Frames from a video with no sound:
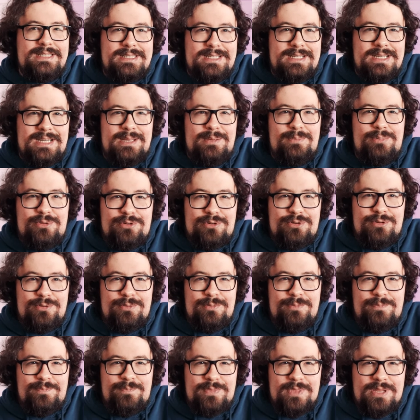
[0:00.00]
slip through.
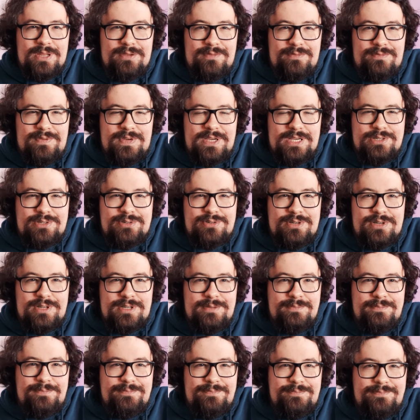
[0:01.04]
Victory.
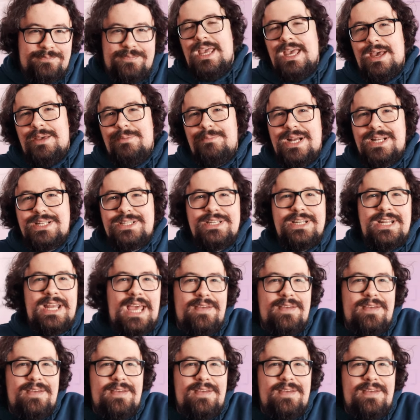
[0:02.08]
Imagine